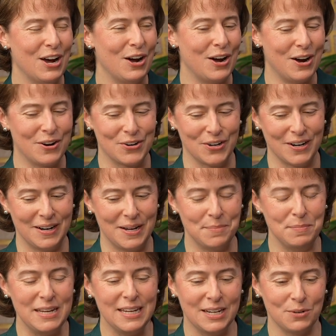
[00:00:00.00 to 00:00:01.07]
our
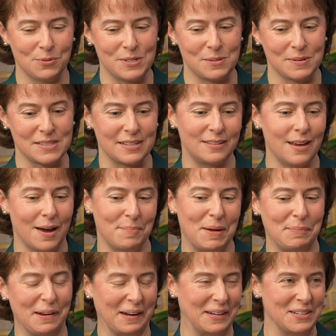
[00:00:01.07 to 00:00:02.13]
immediate response, like, yeah,
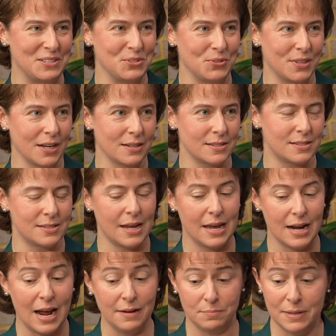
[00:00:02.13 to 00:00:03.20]
maybe I could do this.
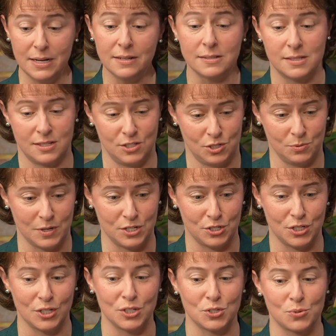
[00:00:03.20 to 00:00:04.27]
And I've been in
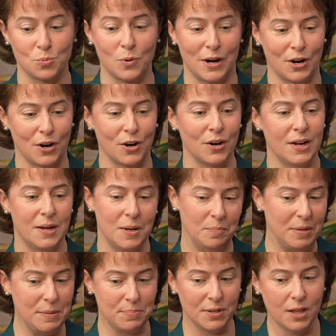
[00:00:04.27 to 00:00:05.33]
situations where
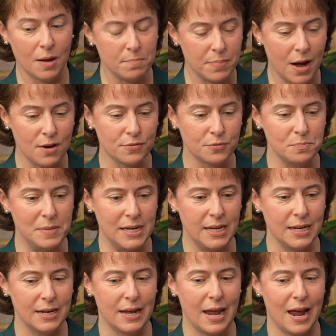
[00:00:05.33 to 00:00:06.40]
people above
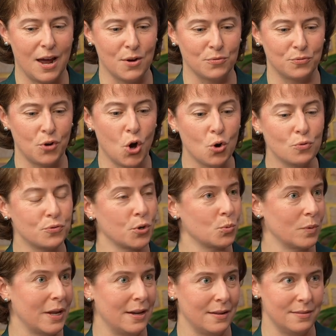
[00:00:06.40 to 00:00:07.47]
me have
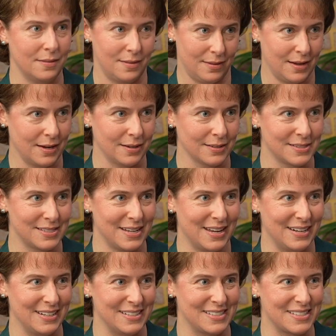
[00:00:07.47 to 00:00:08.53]
overridden things,
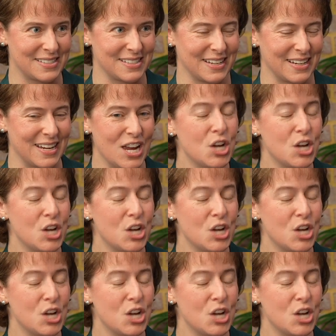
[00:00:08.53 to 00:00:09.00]
and it's just like